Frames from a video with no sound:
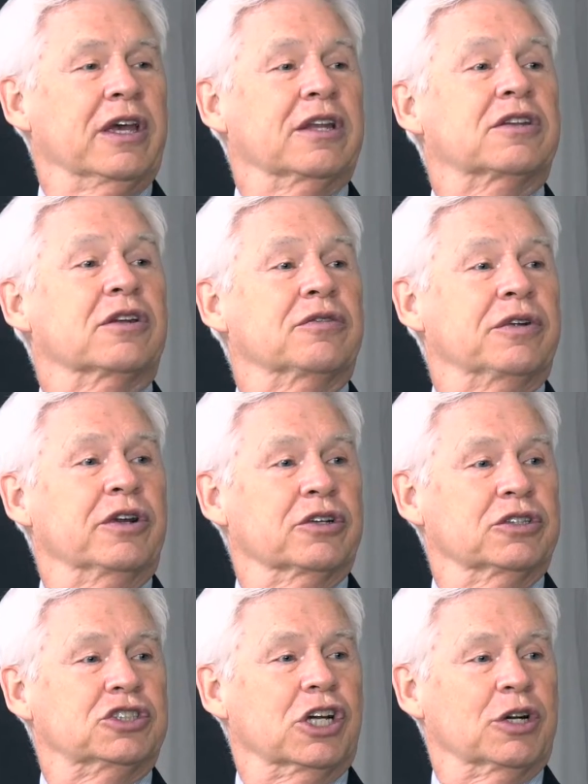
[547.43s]
it did a very
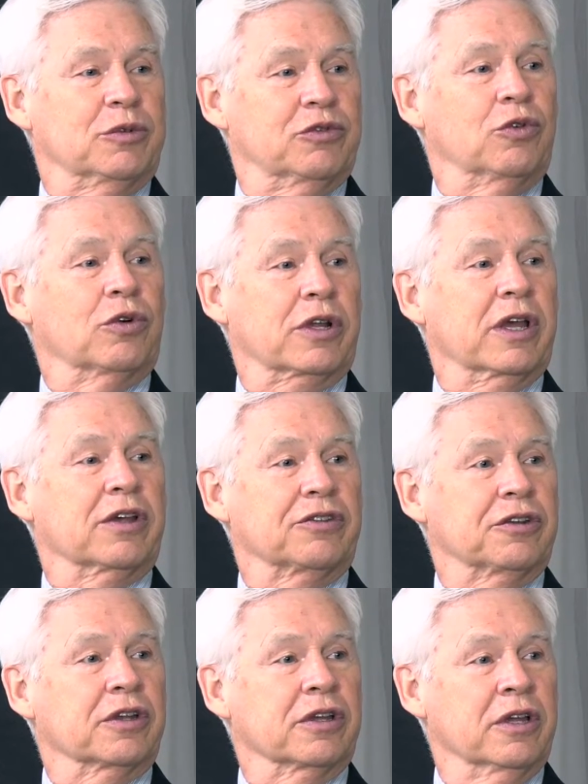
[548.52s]
good job of
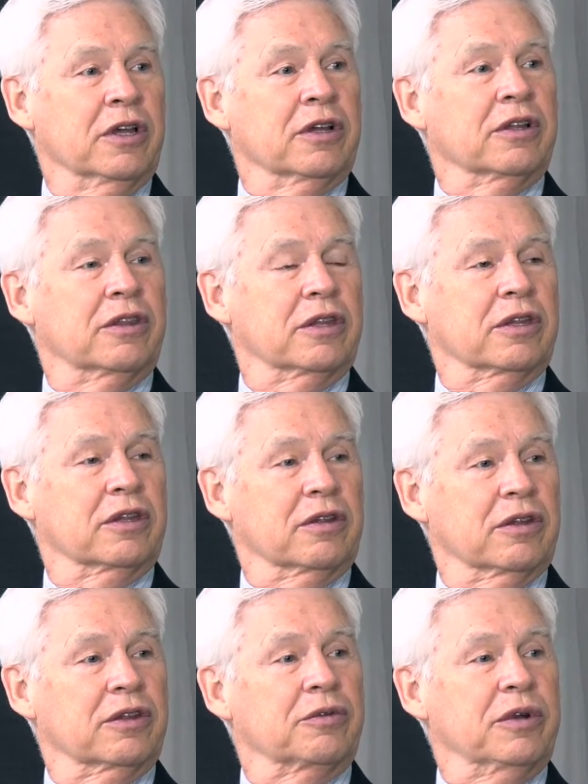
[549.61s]
forecasting
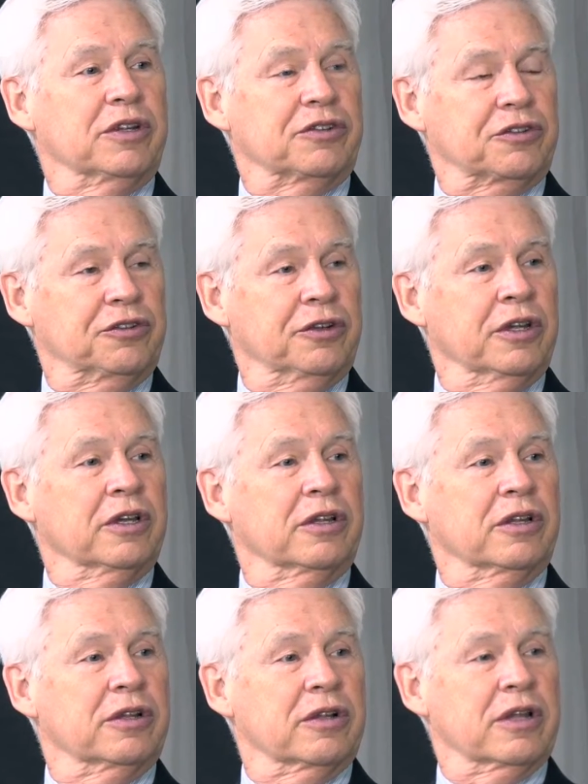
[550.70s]
the risks
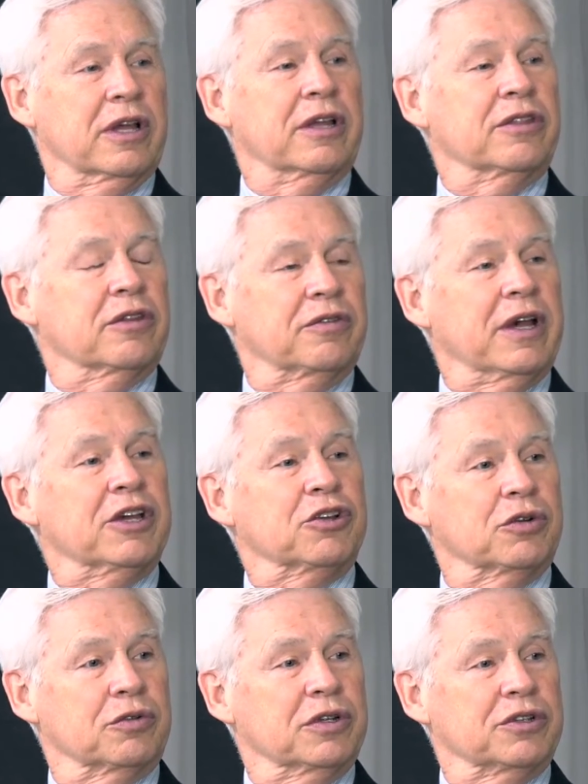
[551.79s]
and the value
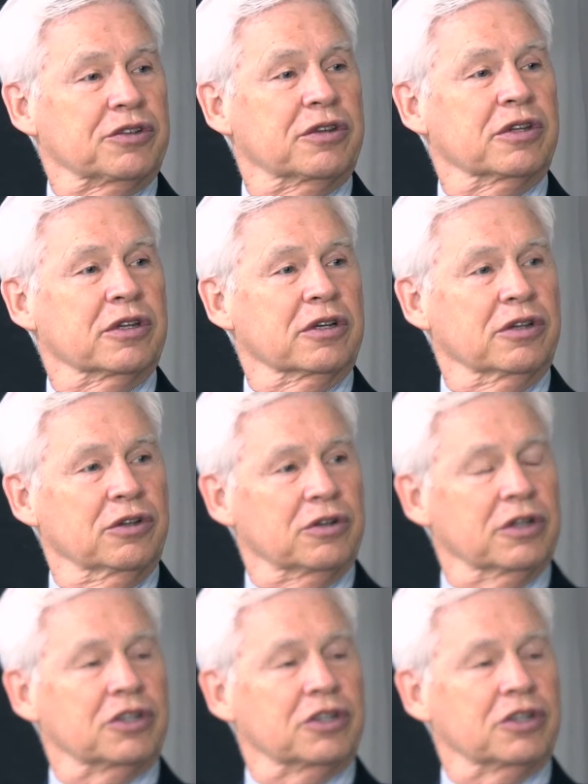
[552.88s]
at risk that you could